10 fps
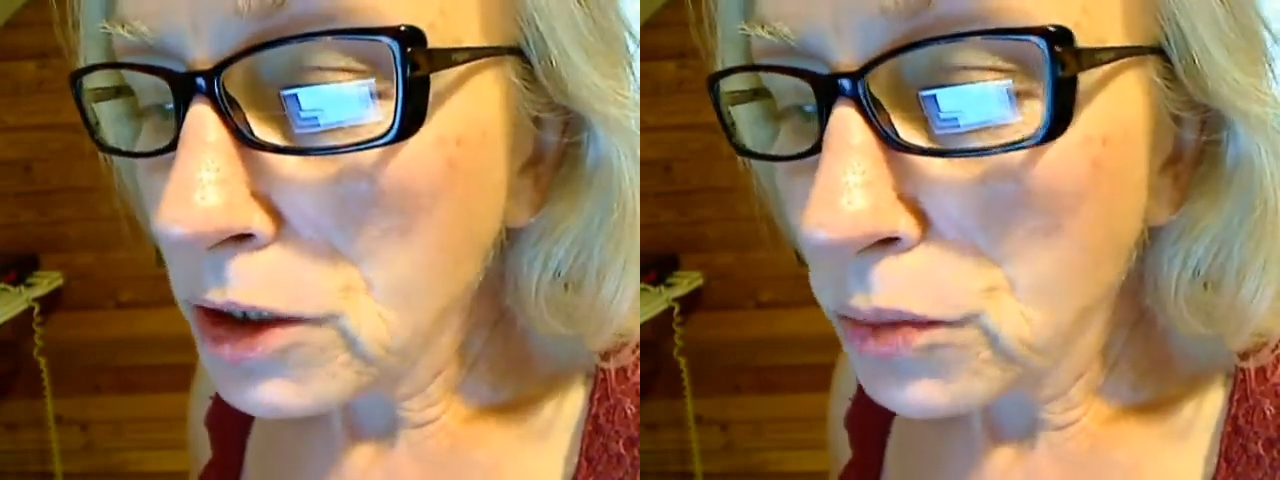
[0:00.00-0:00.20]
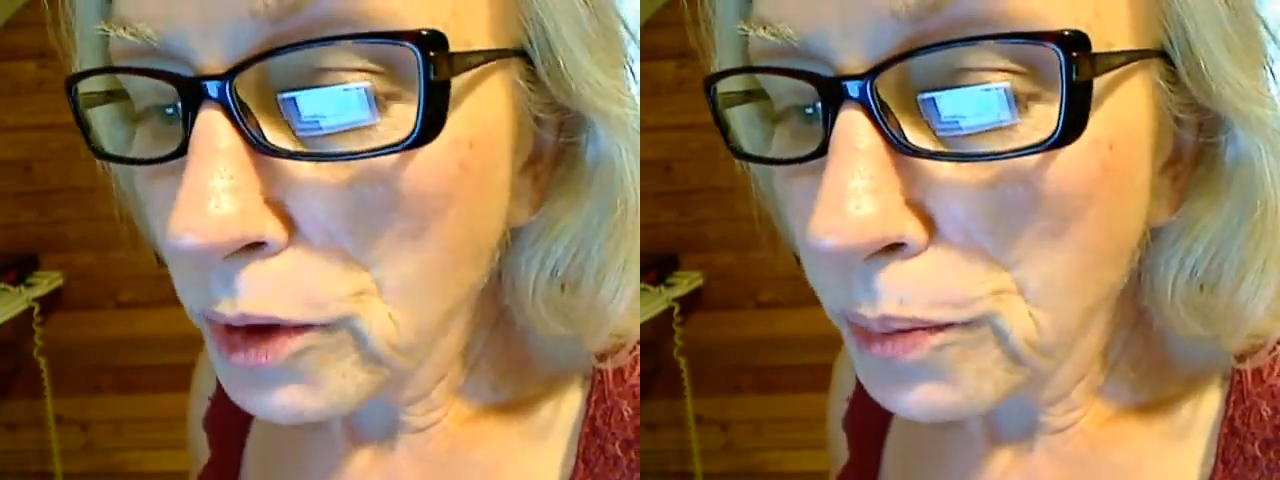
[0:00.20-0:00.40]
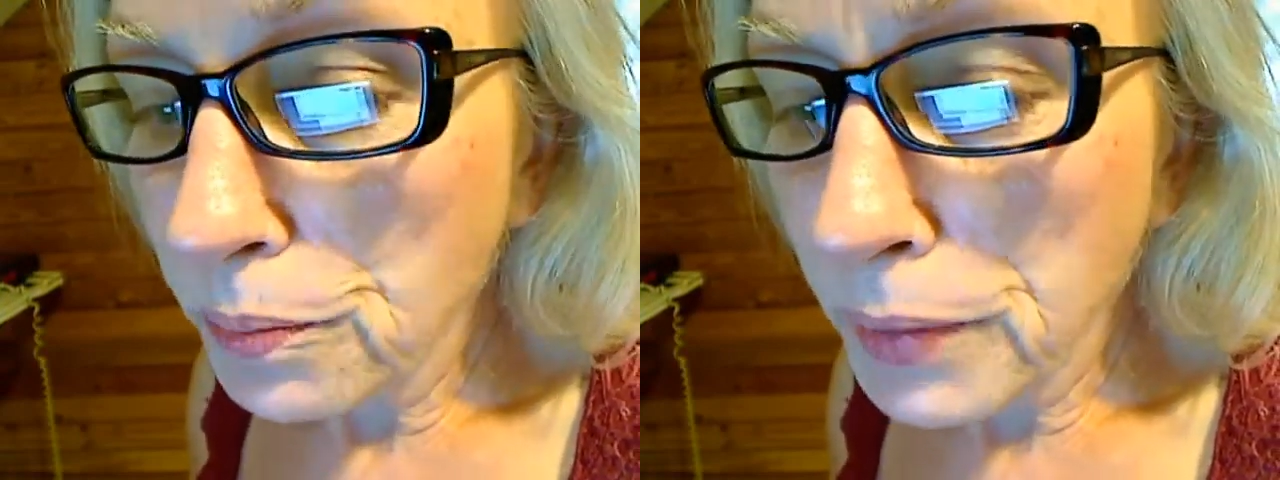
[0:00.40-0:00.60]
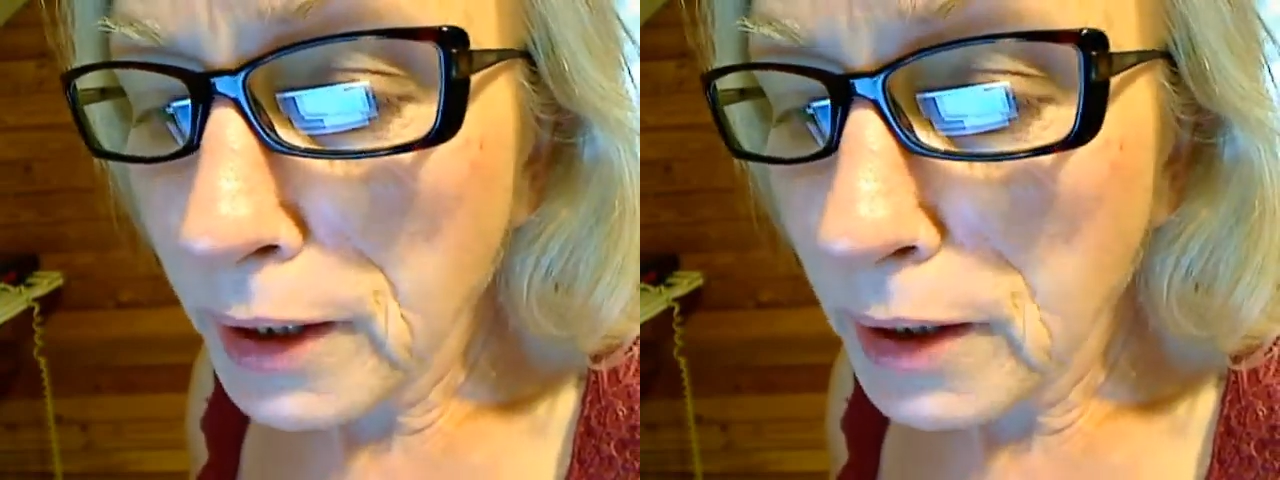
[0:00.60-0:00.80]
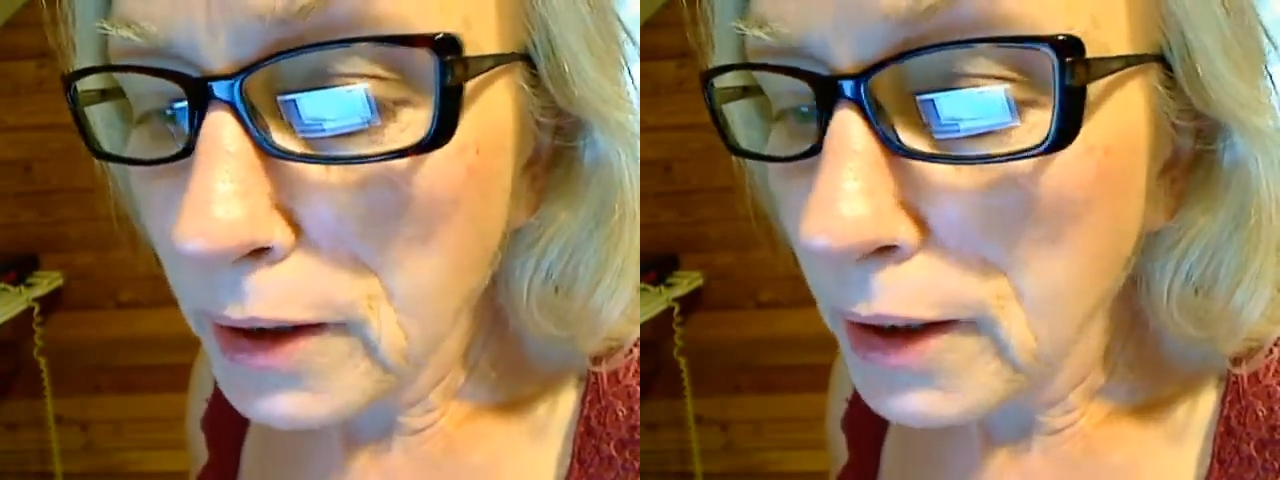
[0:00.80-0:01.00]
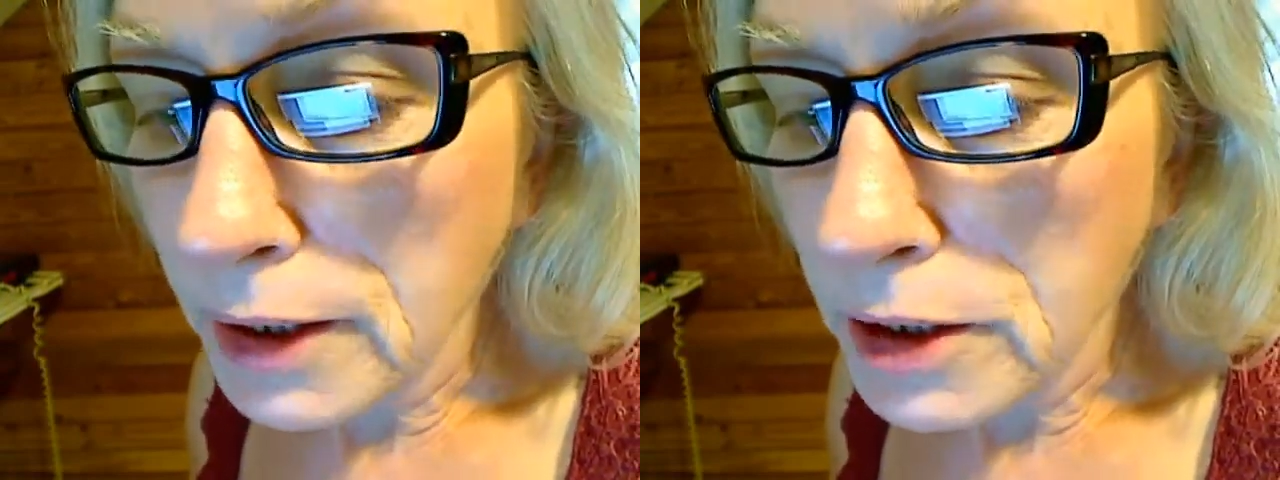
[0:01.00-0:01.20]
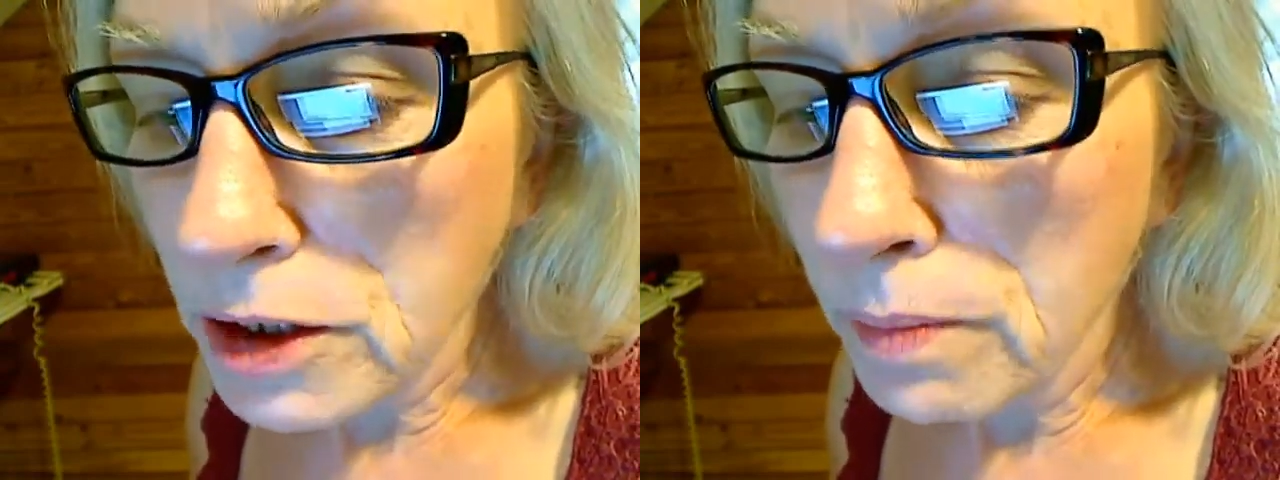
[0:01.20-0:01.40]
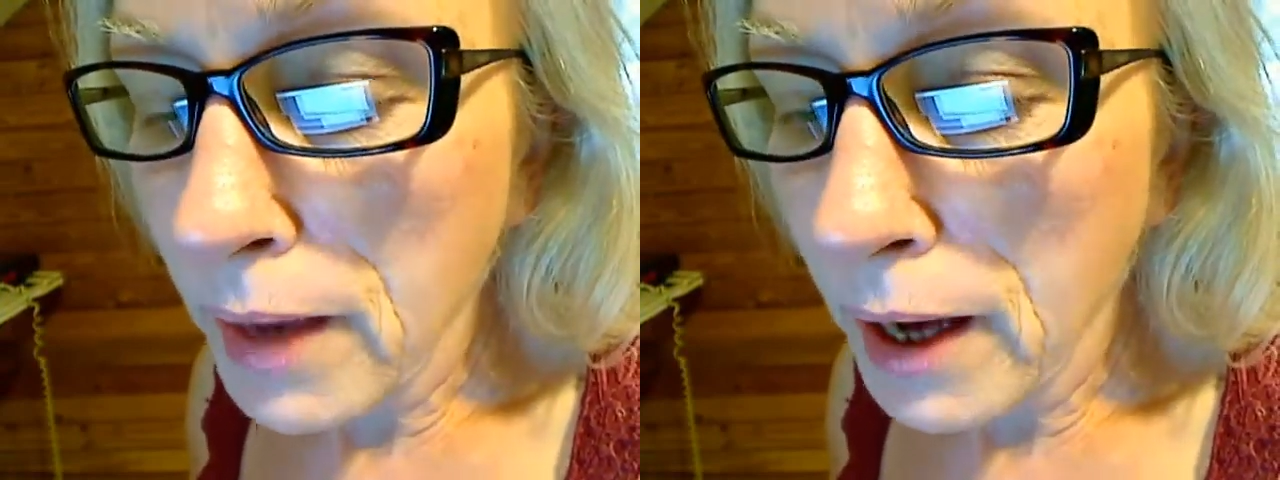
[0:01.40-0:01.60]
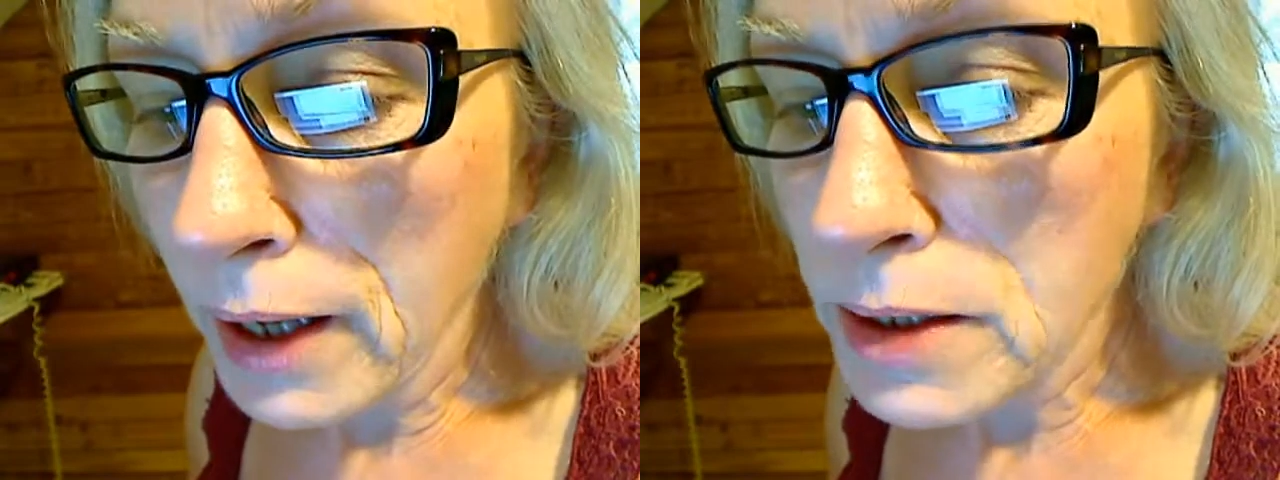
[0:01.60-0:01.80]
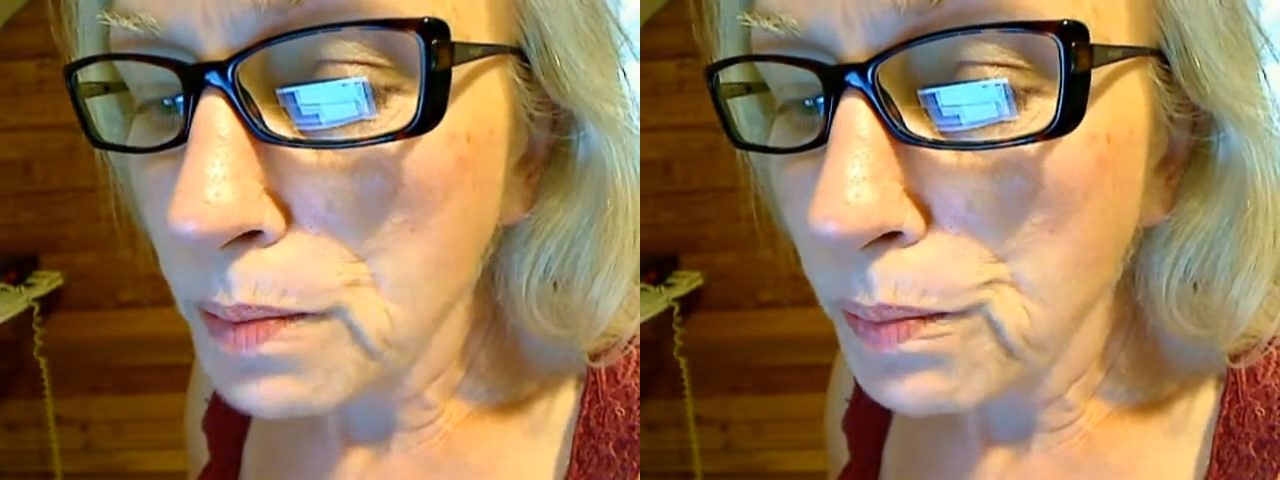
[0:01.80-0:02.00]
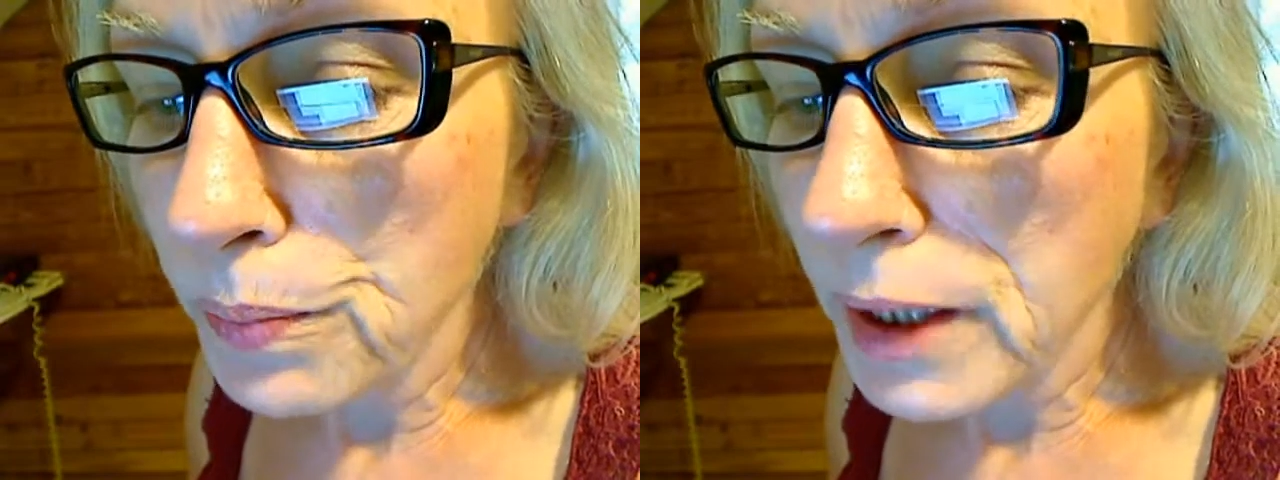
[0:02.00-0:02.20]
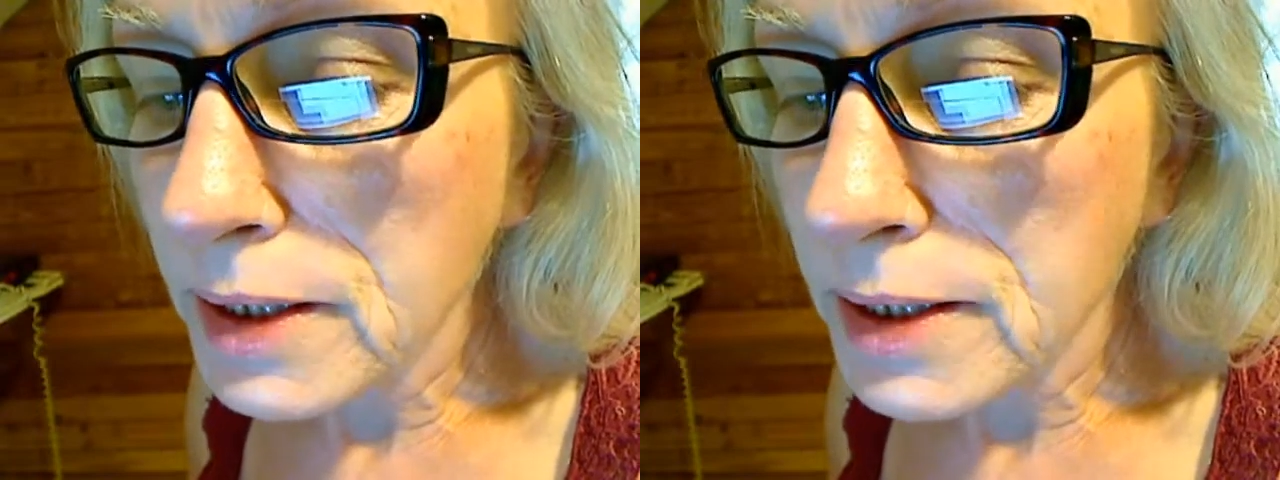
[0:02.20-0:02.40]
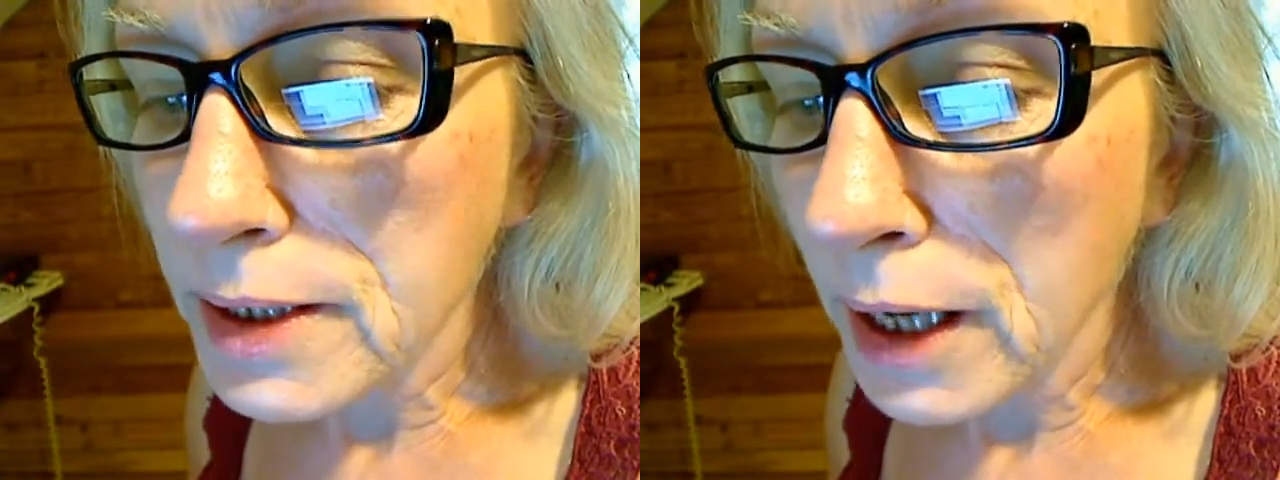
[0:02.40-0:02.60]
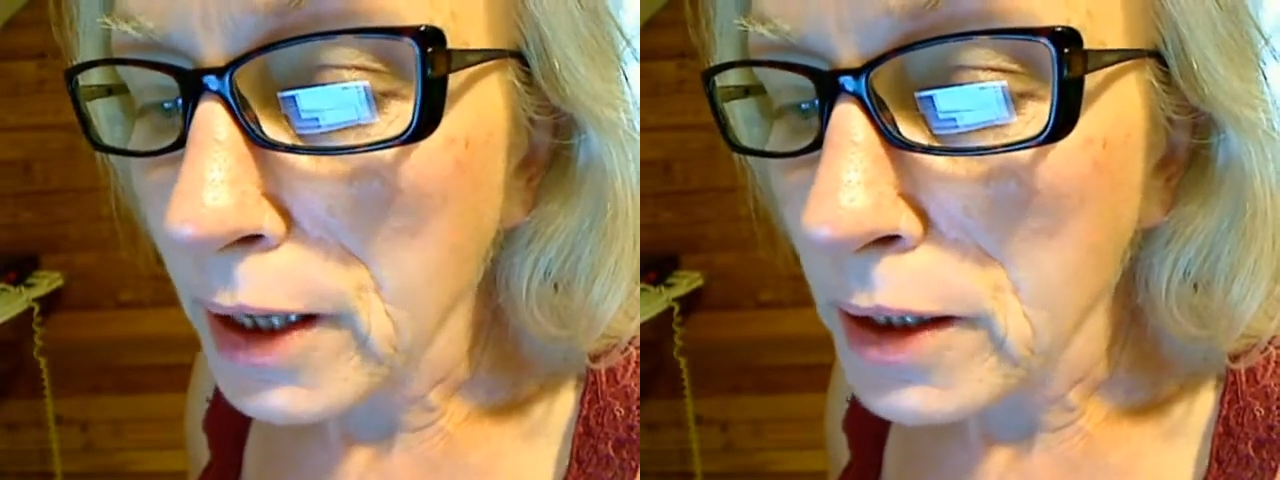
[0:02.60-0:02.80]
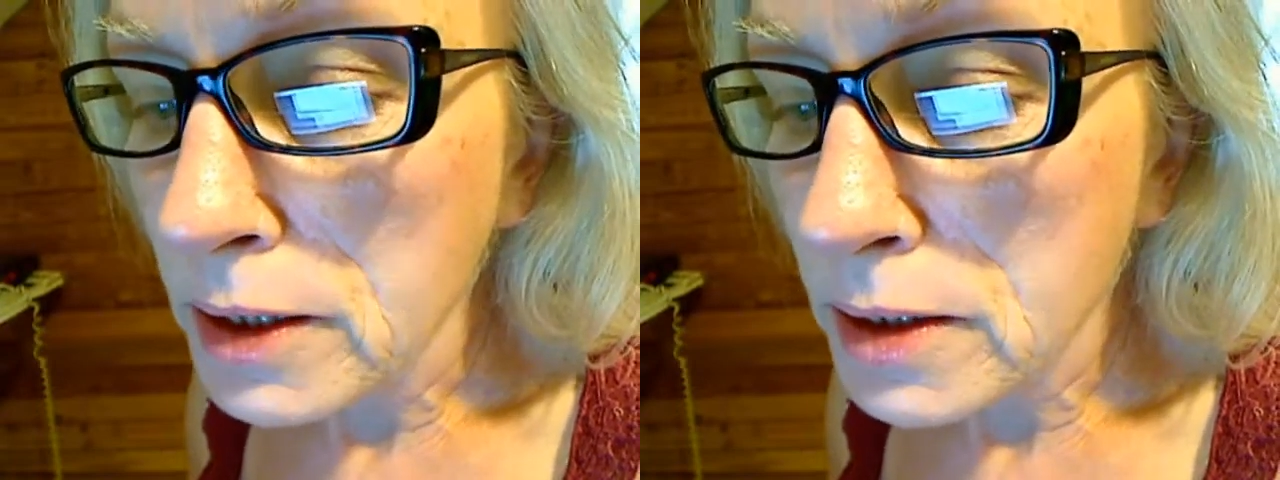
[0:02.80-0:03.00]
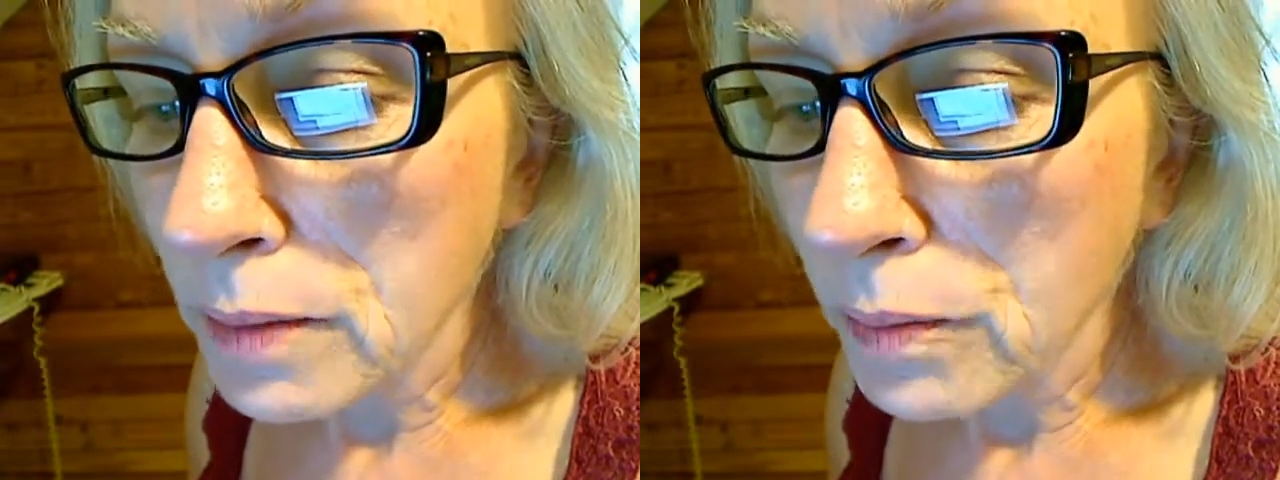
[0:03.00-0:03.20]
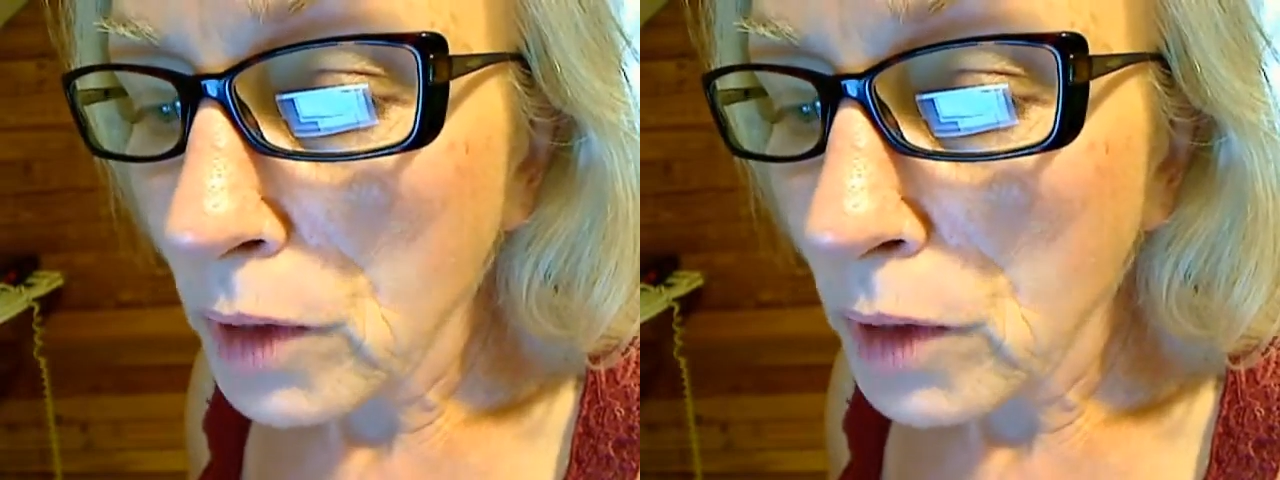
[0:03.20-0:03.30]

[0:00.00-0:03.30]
repeatedly to mass bee deaths,